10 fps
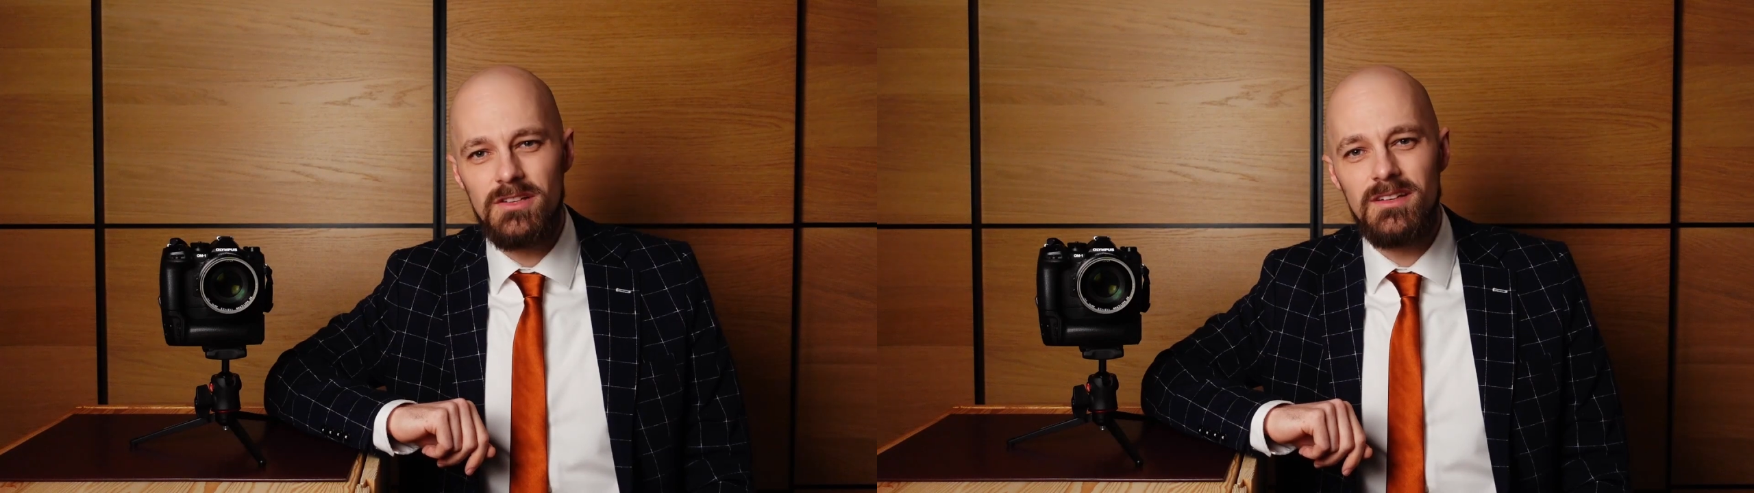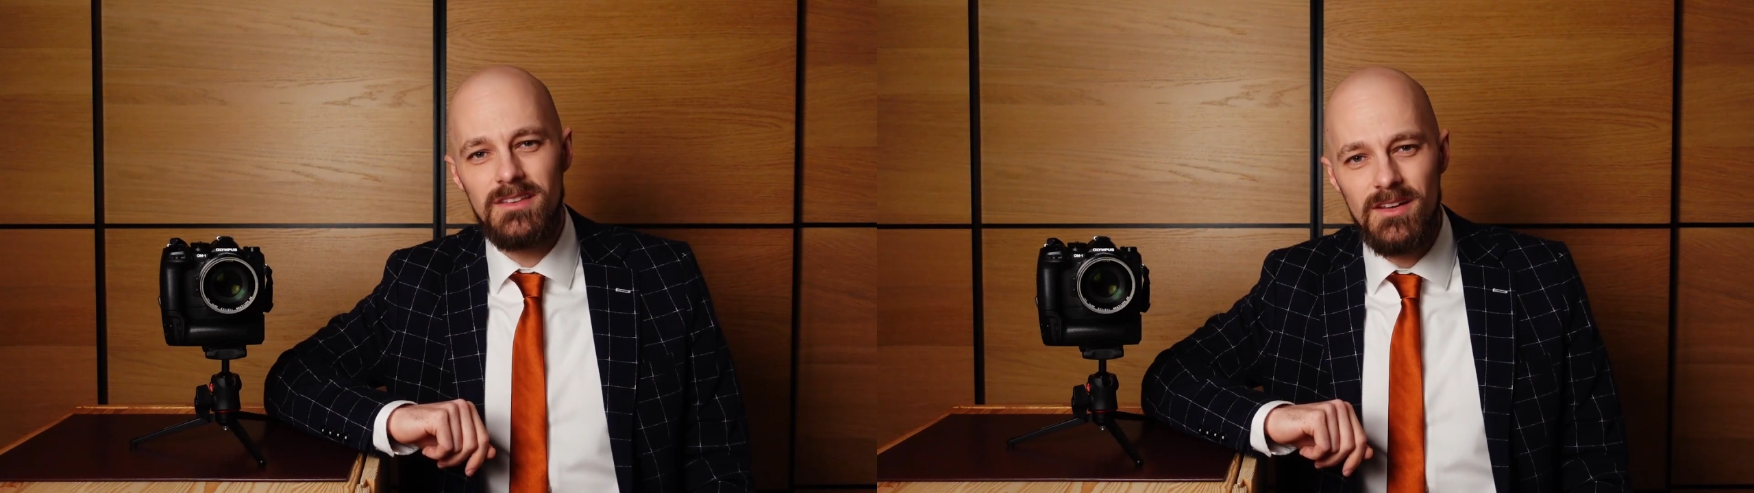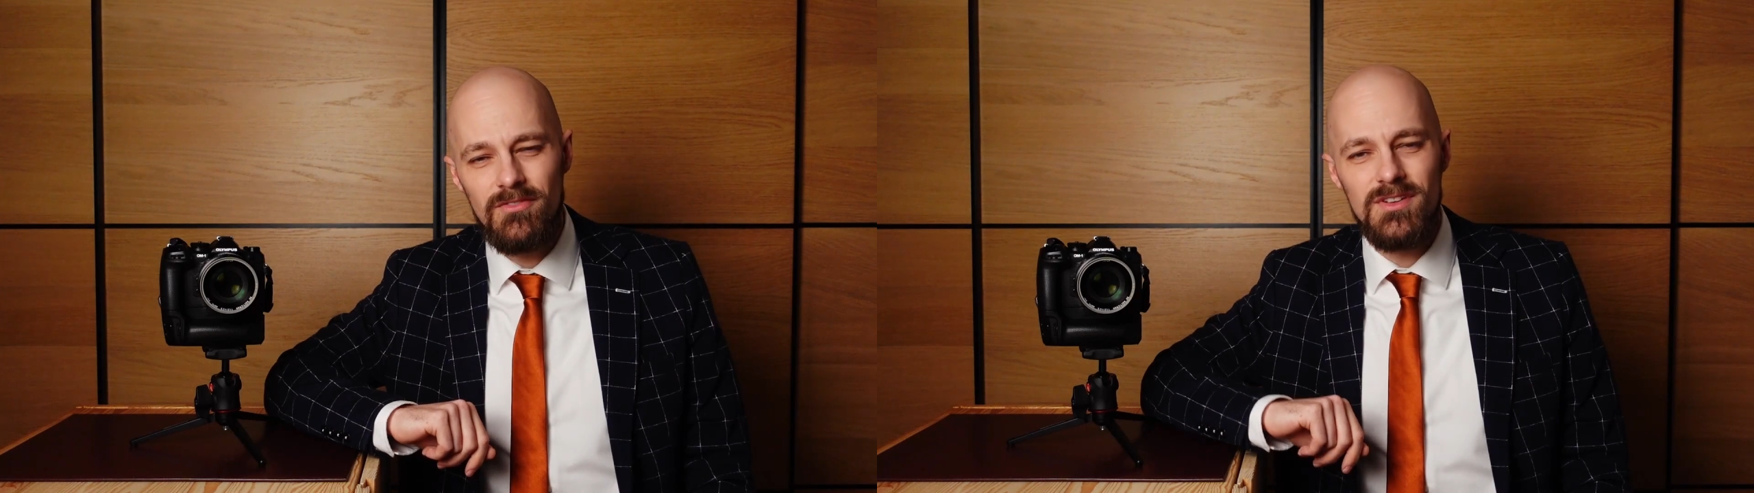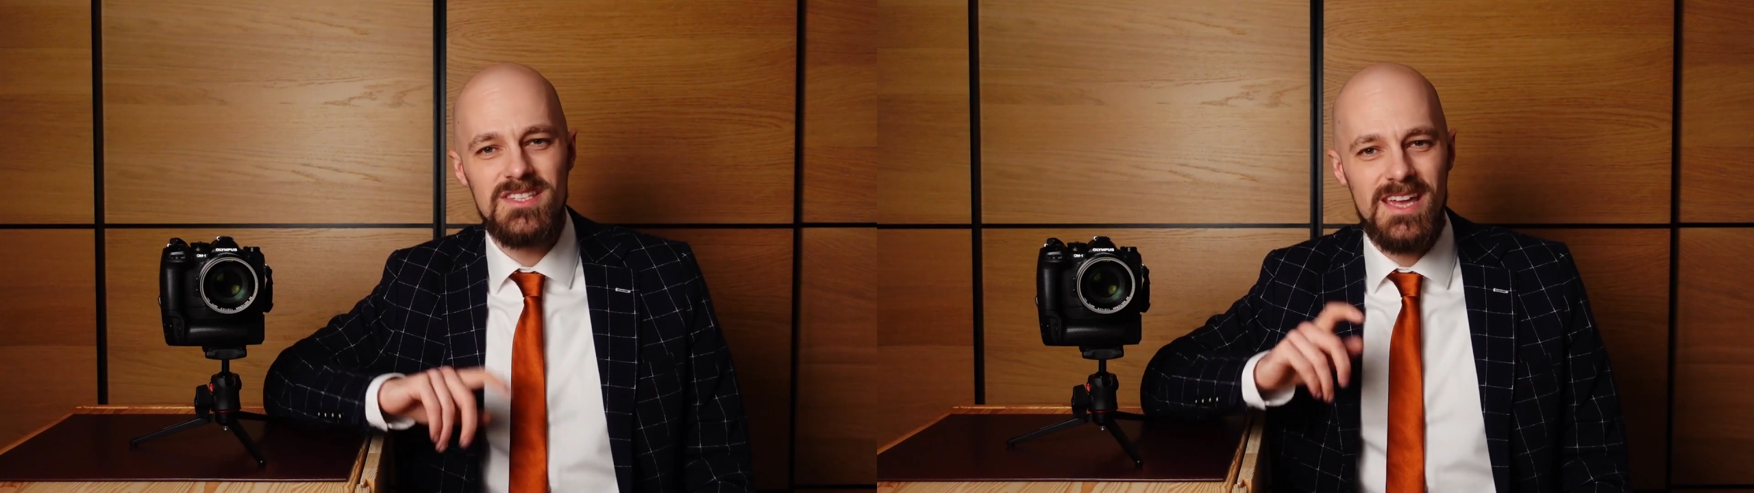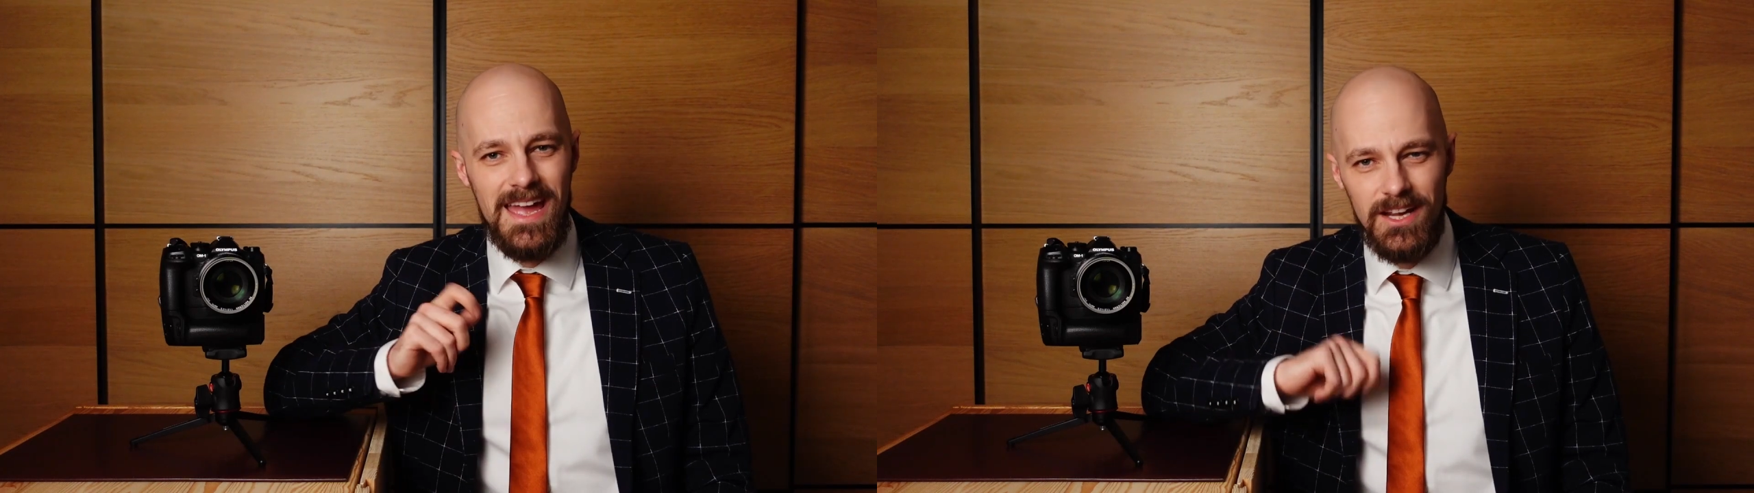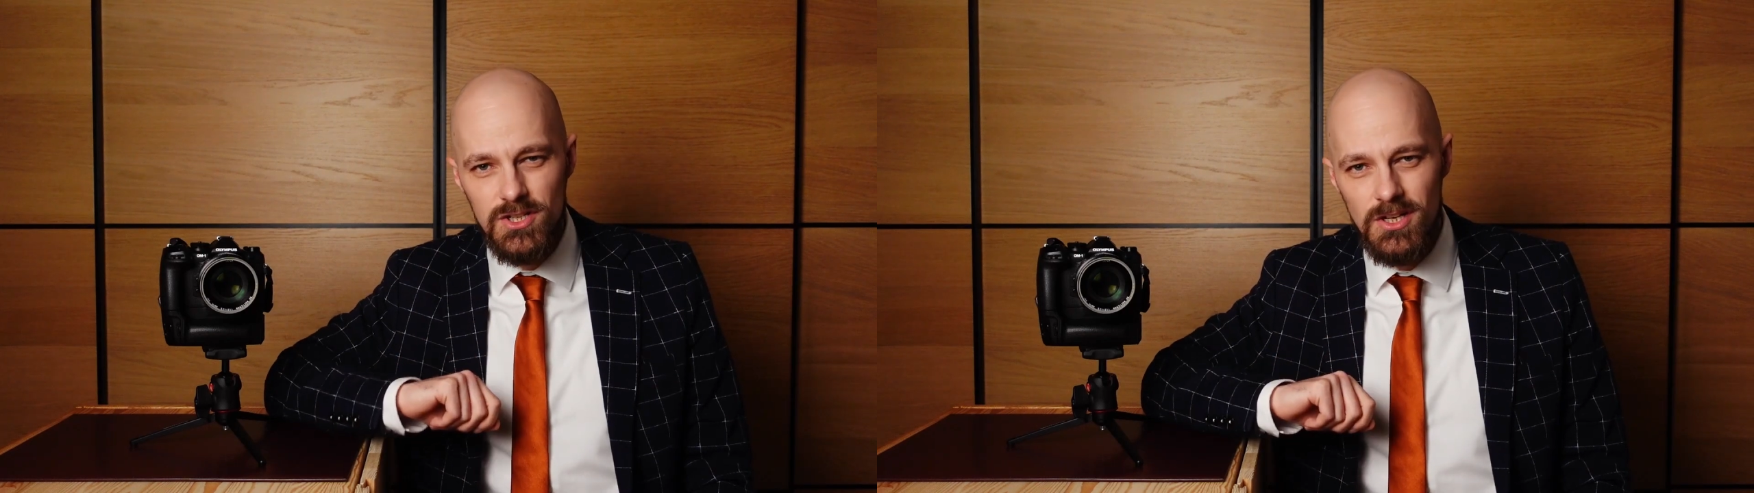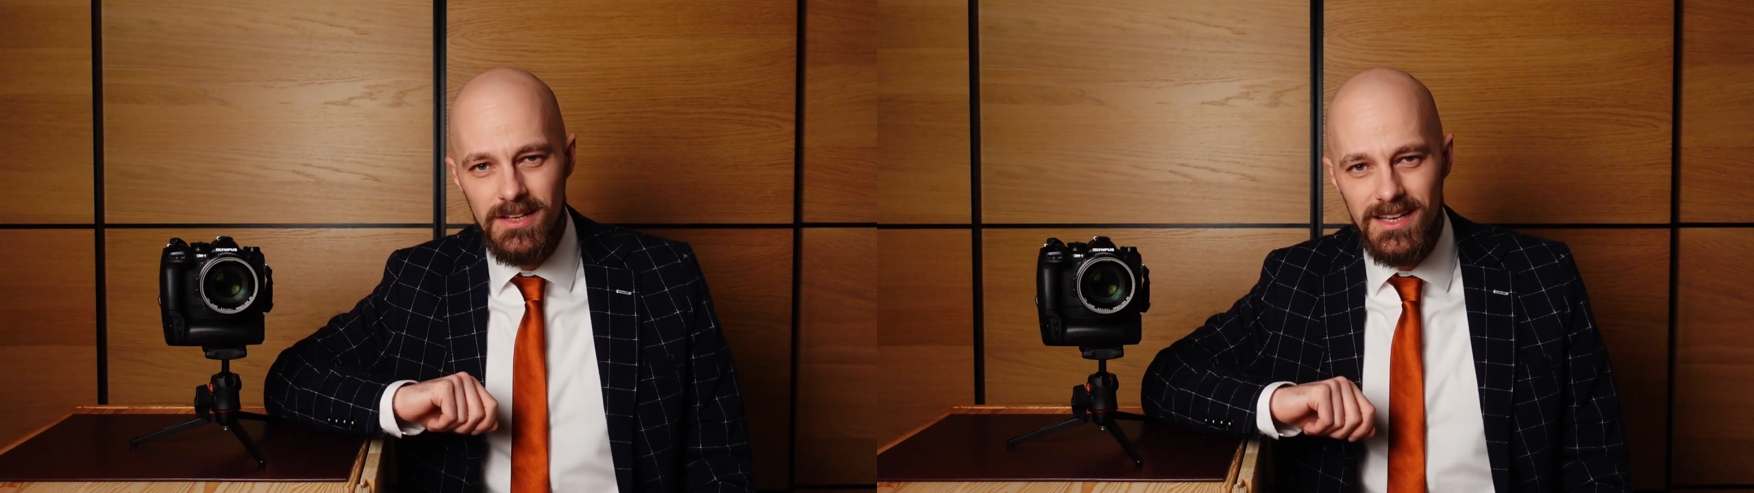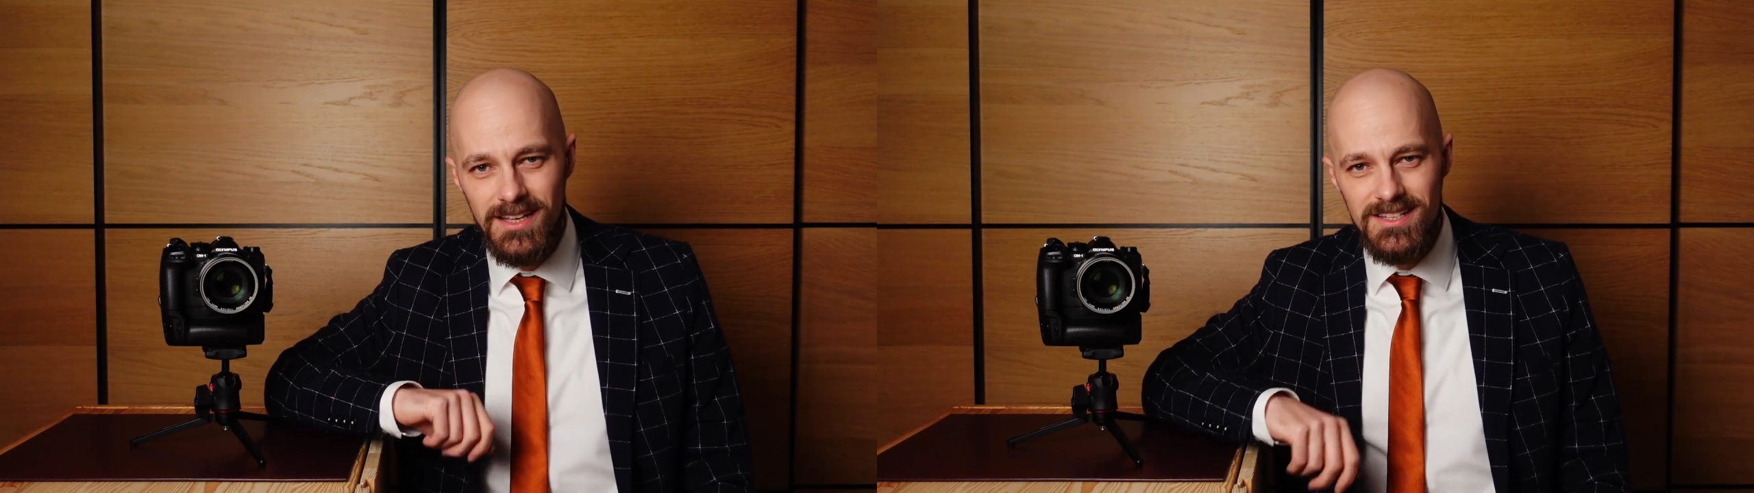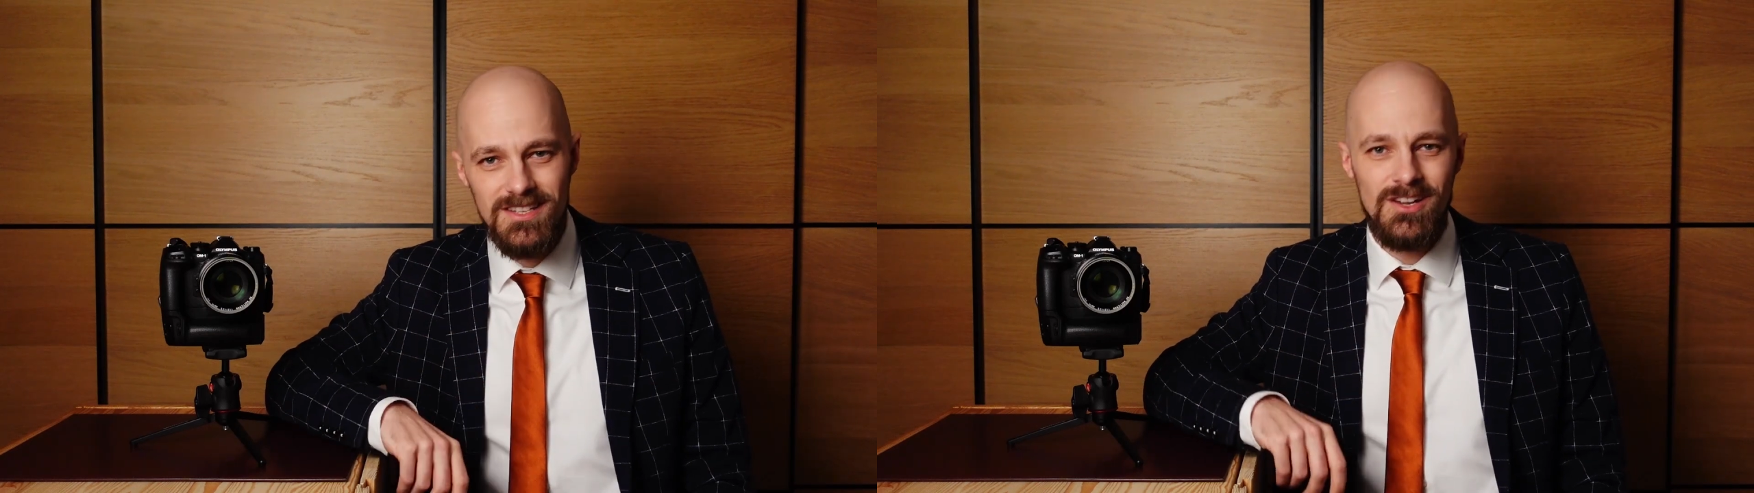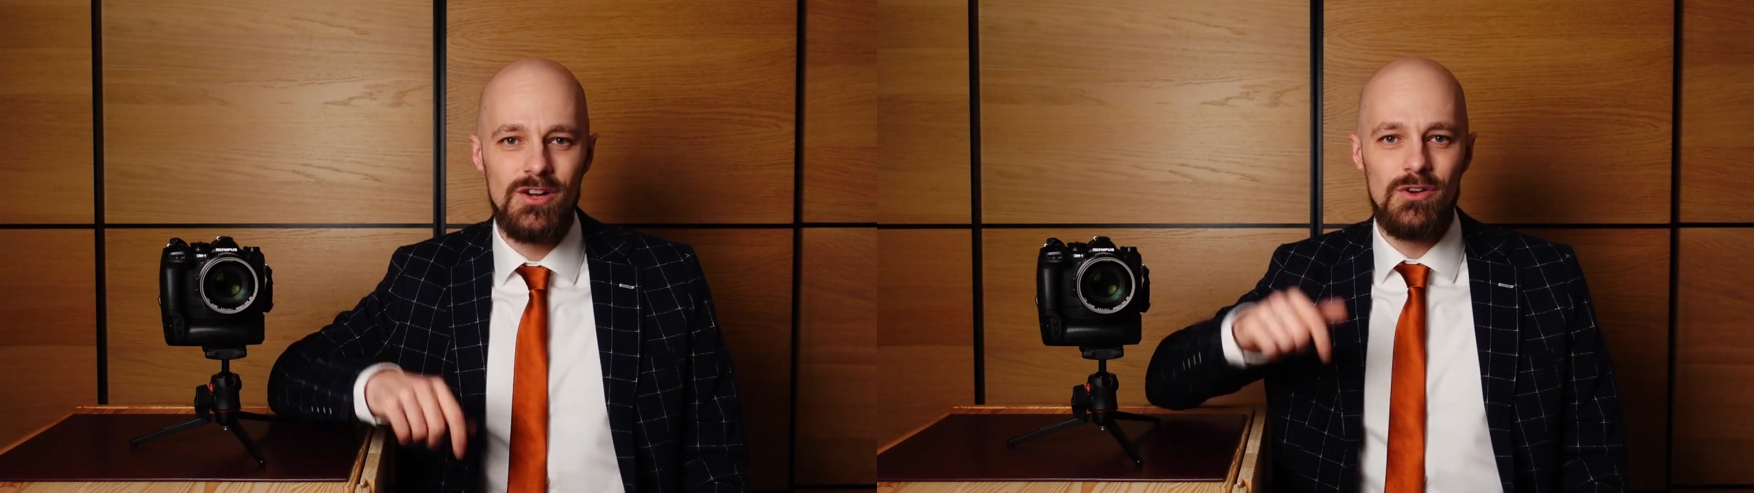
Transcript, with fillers: the difference actually is,